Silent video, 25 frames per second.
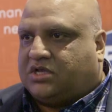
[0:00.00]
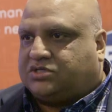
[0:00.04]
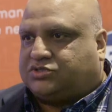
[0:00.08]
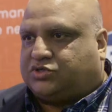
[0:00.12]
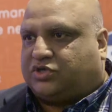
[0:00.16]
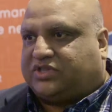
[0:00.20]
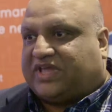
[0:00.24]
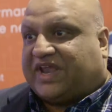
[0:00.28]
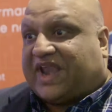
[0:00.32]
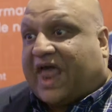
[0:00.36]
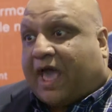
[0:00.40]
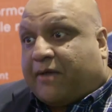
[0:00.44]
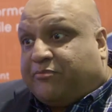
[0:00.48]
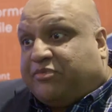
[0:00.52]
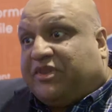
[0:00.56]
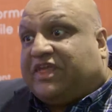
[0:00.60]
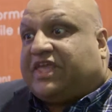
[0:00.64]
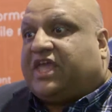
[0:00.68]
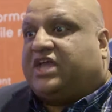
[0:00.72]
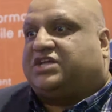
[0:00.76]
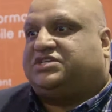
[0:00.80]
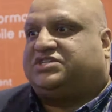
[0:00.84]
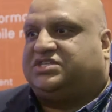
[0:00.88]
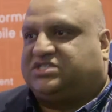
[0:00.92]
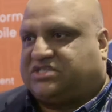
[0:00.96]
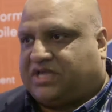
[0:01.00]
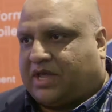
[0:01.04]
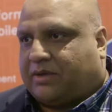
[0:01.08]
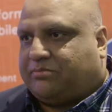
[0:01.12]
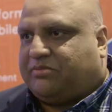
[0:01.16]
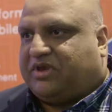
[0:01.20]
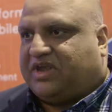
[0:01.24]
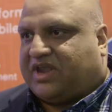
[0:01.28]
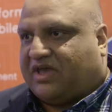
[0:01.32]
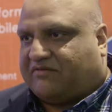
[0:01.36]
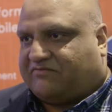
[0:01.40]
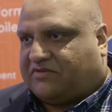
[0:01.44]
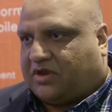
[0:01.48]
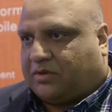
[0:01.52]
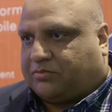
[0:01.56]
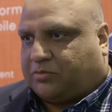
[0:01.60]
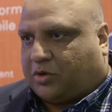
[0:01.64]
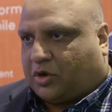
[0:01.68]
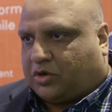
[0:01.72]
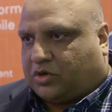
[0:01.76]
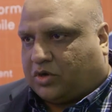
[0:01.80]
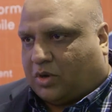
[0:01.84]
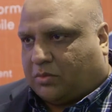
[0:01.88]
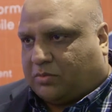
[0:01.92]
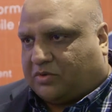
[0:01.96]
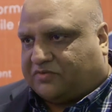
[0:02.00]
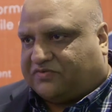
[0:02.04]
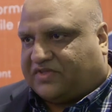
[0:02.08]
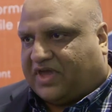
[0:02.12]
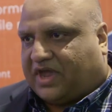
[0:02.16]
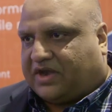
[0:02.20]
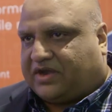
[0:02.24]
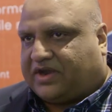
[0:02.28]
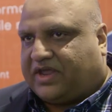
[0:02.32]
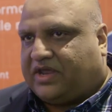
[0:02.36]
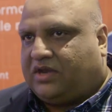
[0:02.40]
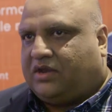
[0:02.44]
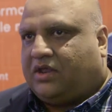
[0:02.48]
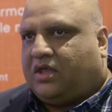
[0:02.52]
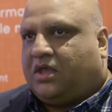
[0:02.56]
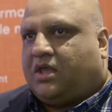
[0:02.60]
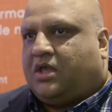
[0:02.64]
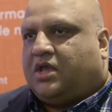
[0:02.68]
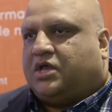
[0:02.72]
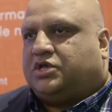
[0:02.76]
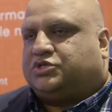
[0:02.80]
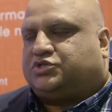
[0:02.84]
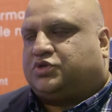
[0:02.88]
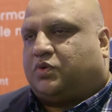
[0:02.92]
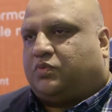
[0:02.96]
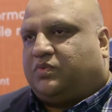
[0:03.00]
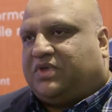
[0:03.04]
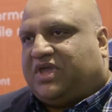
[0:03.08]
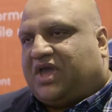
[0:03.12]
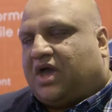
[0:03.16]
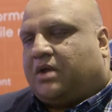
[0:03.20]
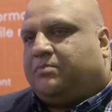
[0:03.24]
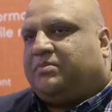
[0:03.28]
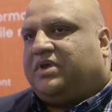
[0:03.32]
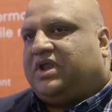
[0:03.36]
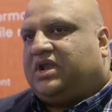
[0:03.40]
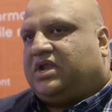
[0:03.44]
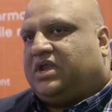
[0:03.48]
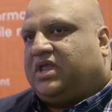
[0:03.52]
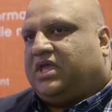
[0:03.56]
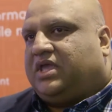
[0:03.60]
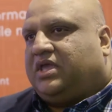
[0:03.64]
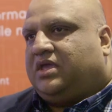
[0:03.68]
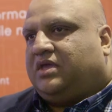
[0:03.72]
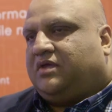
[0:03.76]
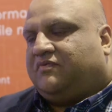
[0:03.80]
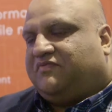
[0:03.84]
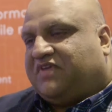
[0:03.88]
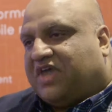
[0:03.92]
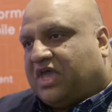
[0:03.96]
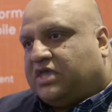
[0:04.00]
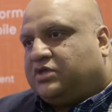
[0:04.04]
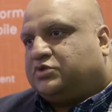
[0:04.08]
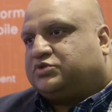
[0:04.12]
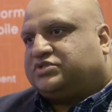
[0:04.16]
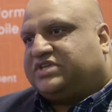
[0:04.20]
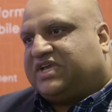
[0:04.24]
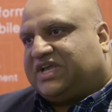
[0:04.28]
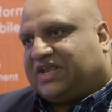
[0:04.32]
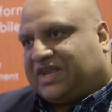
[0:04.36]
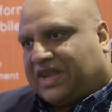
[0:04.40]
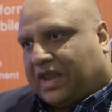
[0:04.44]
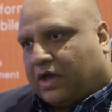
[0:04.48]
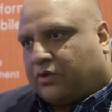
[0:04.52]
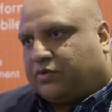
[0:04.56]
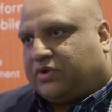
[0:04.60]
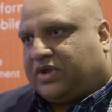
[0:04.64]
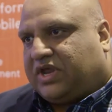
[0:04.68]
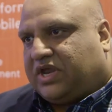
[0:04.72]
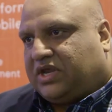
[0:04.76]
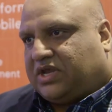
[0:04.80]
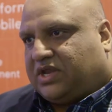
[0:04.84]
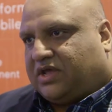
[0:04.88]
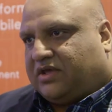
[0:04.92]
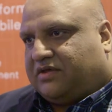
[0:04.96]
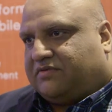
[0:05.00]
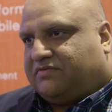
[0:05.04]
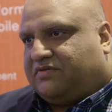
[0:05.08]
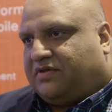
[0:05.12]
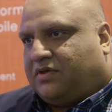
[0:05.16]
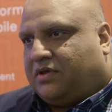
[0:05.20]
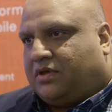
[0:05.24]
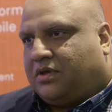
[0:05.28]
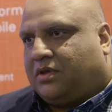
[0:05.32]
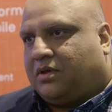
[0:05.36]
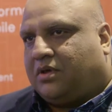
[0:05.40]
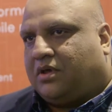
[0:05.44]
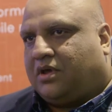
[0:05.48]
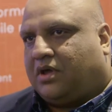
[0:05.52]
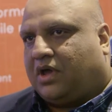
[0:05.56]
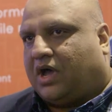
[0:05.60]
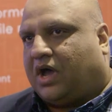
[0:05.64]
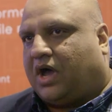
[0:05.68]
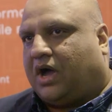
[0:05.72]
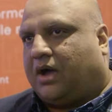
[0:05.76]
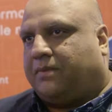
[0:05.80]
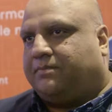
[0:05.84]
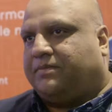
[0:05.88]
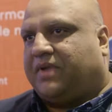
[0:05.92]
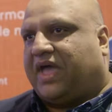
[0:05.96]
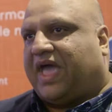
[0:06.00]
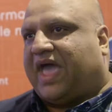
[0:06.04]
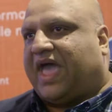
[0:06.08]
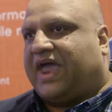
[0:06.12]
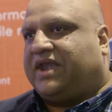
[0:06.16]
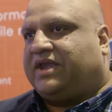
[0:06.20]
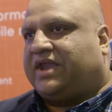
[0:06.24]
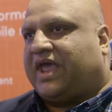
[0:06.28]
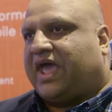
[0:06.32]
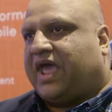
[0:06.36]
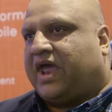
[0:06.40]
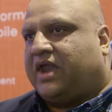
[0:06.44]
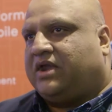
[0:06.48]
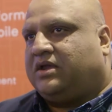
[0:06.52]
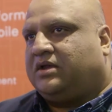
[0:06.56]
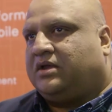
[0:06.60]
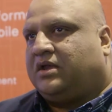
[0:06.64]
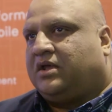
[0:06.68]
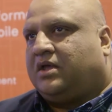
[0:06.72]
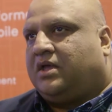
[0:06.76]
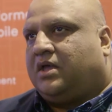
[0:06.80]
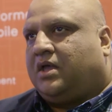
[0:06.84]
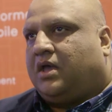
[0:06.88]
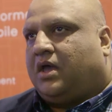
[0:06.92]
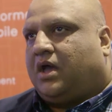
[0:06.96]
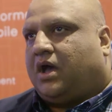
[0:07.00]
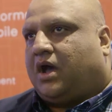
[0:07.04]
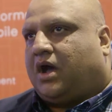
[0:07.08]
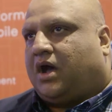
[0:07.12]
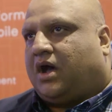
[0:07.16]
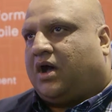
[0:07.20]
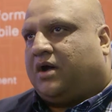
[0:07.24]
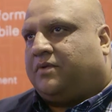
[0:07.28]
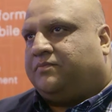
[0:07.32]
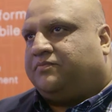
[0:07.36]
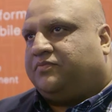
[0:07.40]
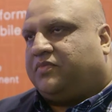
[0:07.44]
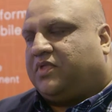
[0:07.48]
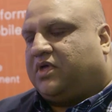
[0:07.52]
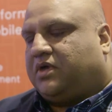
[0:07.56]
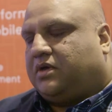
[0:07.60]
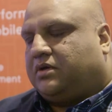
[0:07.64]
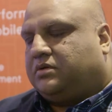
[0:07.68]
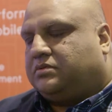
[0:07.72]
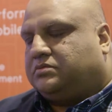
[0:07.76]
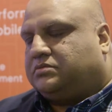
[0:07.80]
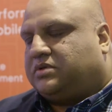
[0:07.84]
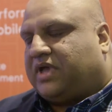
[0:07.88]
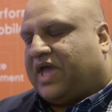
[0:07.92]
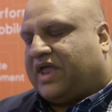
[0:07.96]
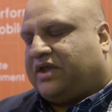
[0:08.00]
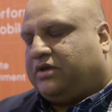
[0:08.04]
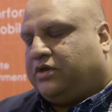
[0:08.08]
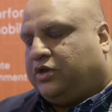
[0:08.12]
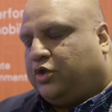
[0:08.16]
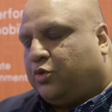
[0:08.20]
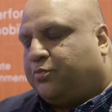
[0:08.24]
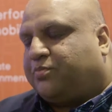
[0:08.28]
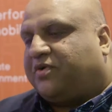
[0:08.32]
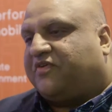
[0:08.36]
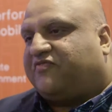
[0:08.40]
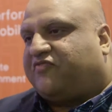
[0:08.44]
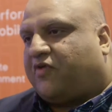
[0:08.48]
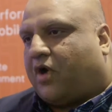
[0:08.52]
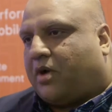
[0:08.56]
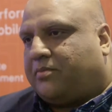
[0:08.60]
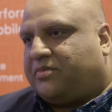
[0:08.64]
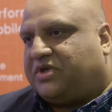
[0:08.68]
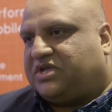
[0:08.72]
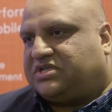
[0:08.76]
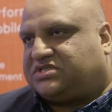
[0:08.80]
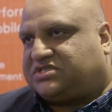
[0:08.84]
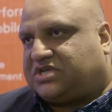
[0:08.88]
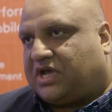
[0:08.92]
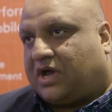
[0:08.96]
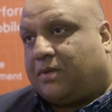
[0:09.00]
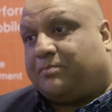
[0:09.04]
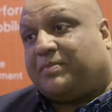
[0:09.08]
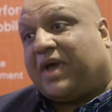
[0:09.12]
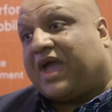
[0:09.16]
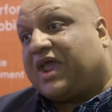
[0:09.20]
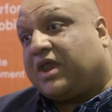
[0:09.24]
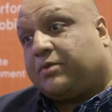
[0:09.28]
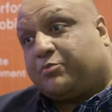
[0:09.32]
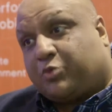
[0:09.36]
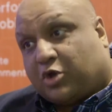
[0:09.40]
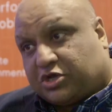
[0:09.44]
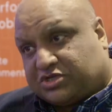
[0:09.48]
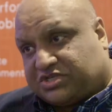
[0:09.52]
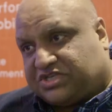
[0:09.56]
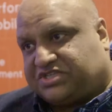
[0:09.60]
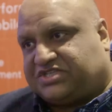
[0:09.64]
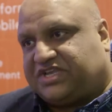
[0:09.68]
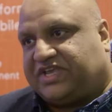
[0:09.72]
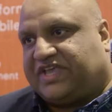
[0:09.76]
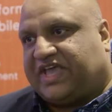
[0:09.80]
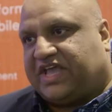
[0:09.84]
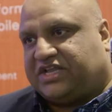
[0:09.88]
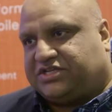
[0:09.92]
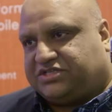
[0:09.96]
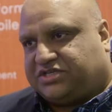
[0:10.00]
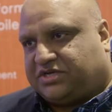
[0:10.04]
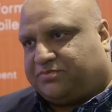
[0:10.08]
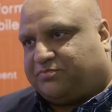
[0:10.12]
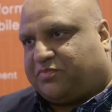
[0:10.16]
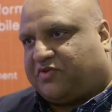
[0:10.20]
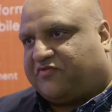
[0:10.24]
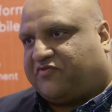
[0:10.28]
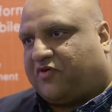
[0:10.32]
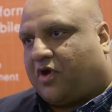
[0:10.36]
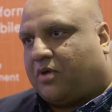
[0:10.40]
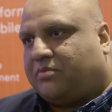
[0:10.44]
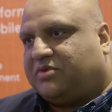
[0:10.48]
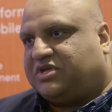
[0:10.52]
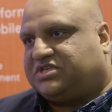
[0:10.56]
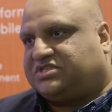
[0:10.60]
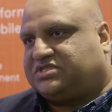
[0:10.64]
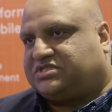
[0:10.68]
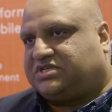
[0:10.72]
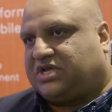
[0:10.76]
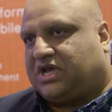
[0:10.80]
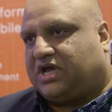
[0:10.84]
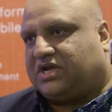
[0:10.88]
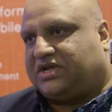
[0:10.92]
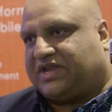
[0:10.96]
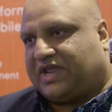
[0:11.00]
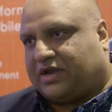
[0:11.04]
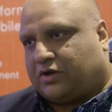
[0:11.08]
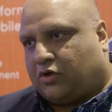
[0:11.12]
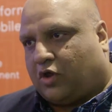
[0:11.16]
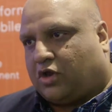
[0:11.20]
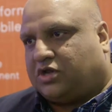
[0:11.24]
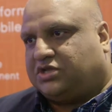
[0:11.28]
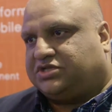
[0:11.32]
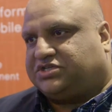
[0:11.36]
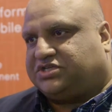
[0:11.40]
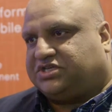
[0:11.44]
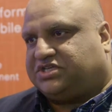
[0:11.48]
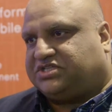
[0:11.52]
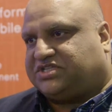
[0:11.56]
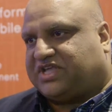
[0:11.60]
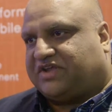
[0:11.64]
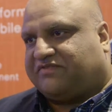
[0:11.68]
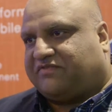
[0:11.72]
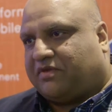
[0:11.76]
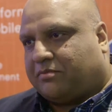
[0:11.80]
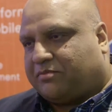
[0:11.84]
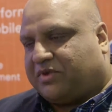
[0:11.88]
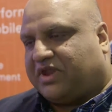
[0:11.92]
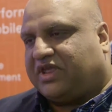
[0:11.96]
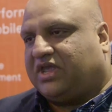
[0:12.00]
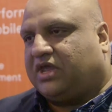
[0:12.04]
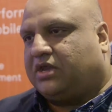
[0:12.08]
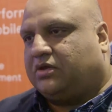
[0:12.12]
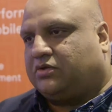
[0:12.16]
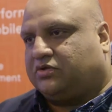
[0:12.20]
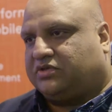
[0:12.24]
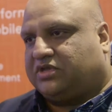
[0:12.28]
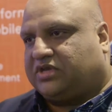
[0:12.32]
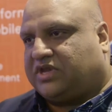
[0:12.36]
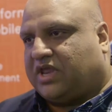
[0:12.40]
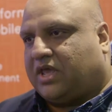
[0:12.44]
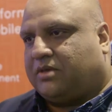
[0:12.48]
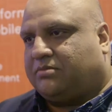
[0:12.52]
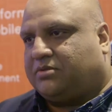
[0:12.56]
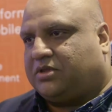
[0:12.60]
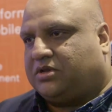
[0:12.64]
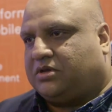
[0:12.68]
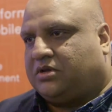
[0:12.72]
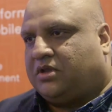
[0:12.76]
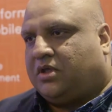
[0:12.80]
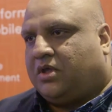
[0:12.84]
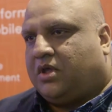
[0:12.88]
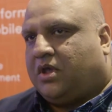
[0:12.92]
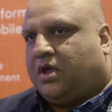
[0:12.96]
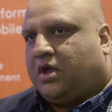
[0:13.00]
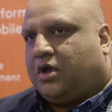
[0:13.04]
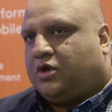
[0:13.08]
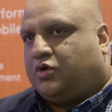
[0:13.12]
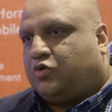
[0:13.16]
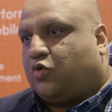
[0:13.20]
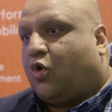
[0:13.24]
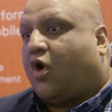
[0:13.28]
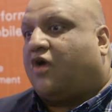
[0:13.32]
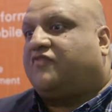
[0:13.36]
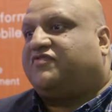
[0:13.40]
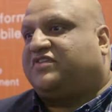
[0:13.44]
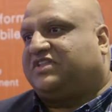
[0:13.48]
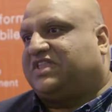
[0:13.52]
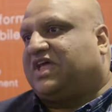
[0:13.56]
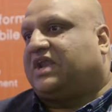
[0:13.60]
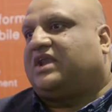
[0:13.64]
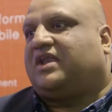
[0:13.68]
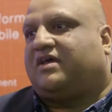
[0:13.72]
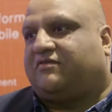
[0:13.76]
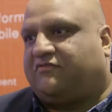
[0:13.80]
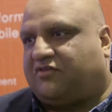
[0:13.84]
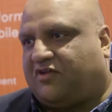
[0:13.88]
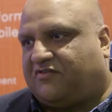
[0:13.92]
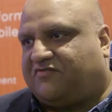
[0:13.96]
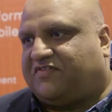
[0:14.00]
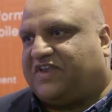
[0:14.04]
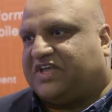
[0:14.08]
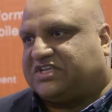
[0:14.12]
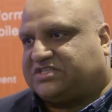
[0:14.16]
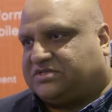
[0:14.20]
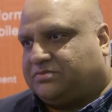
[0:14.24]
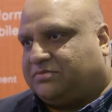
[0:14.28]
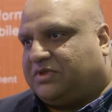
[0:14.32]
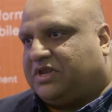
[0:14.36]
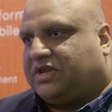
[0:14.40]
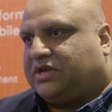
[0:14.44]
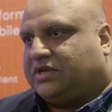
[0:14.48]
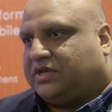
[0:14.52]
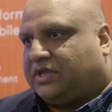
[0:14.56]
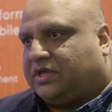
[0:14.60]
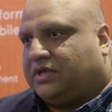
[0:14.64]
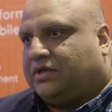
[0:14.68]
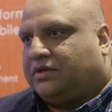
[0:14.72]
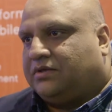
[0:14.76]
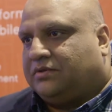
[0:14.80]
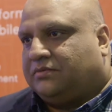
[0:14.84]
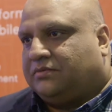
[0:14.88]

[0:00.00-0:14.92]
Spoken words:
so that applications can be developed on top of that, right? So we are using cloud native and new performance, packet processing engine performance technologies that we're bringing to the table to offer that level of flexibility.